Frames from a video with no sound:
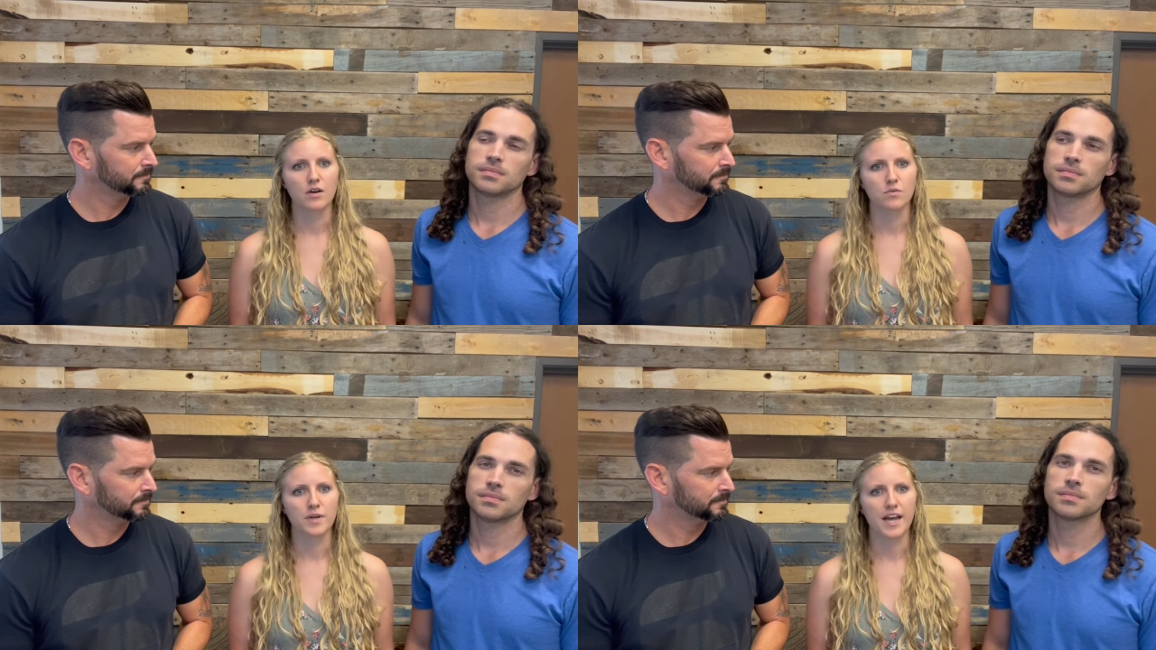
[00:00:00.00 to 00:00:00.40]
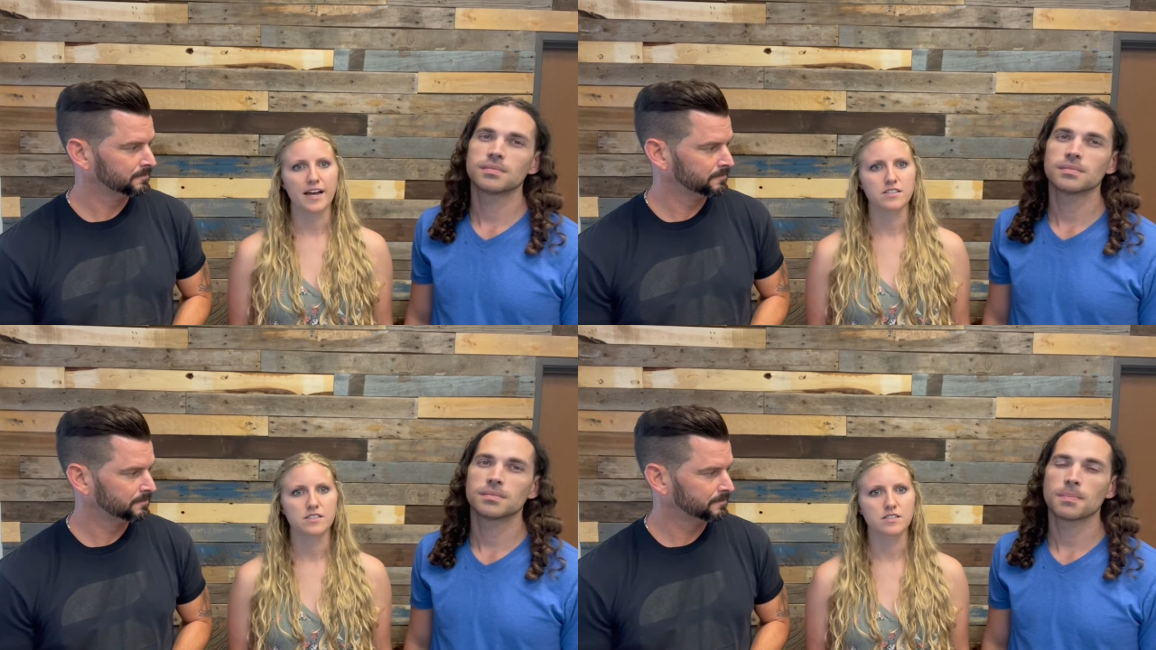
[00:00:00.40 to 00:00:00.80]

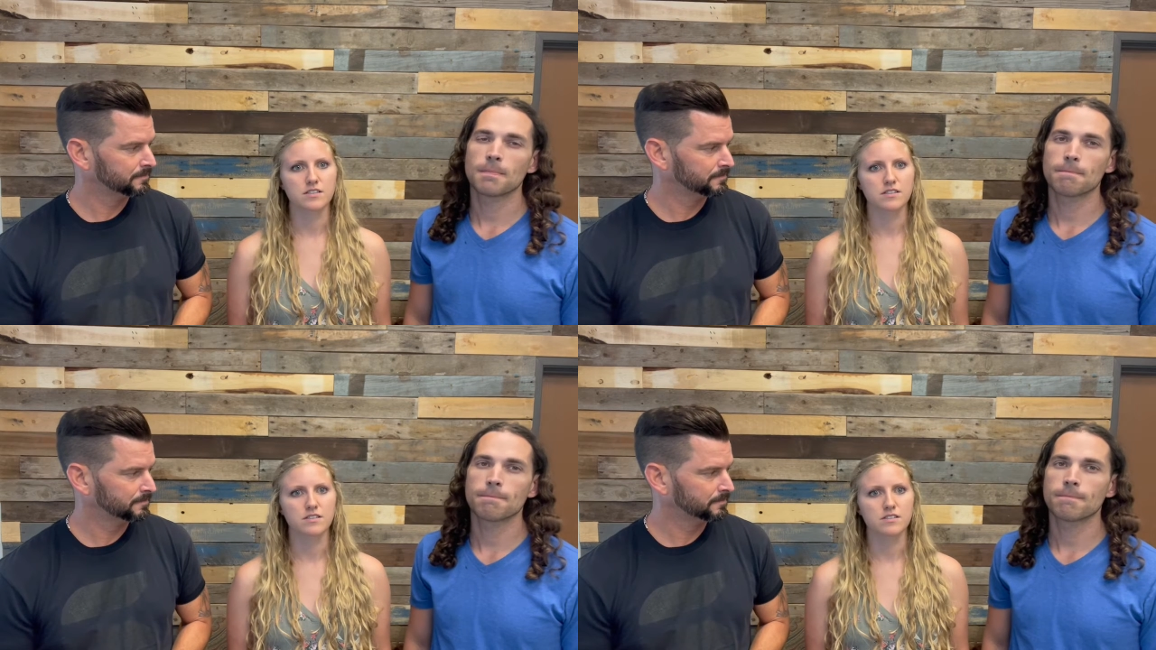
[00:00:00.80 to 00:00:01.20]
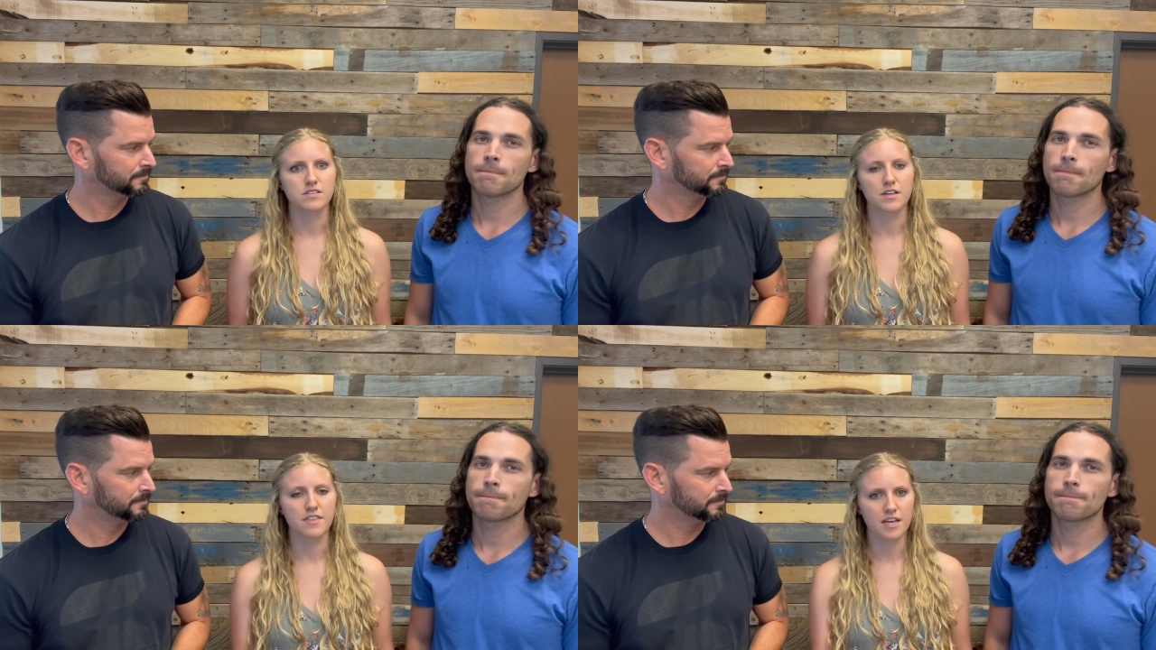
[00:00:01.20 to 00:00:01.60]
Speaker 1: react
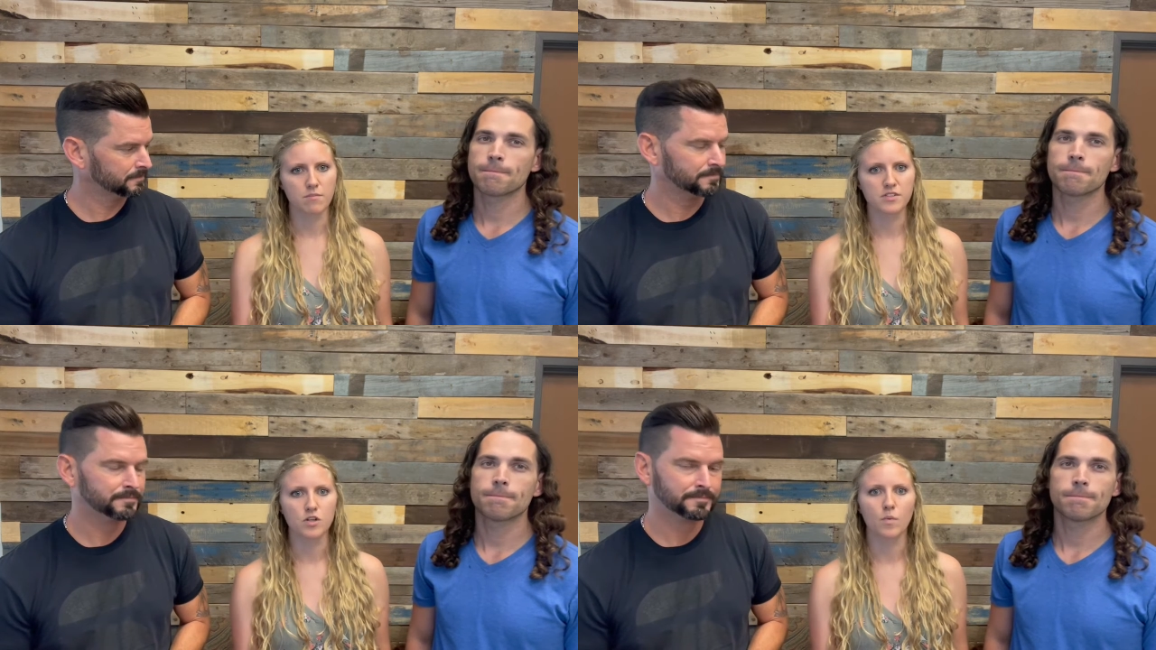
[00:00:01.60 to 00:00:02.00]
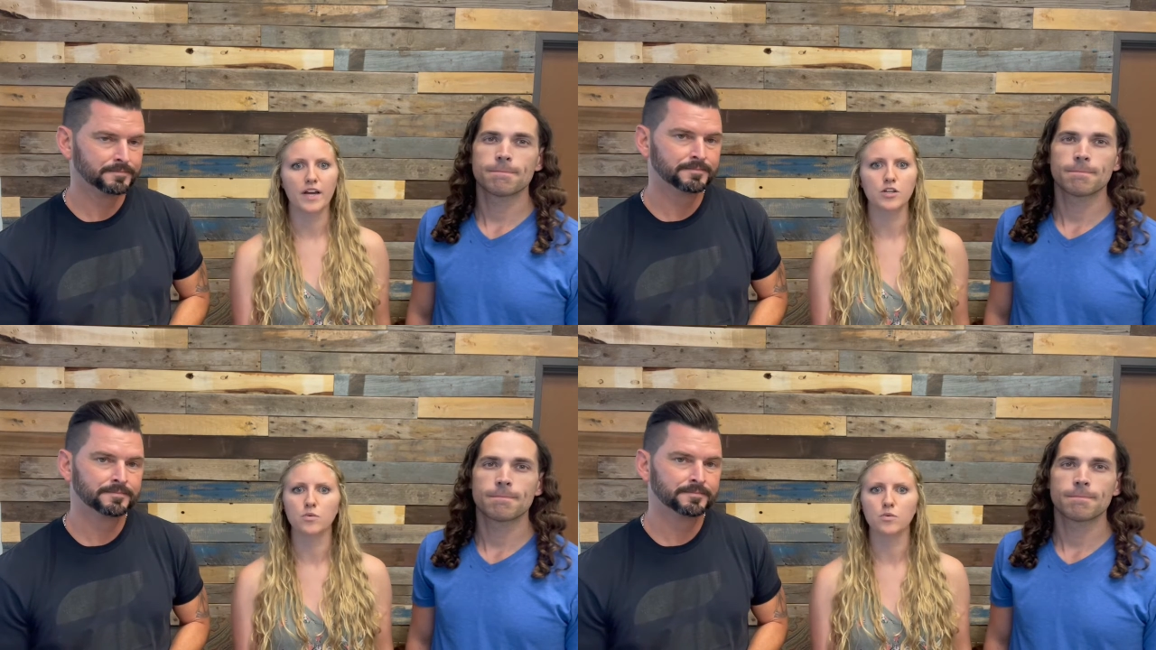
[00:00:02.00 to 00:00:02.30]
to them as the way you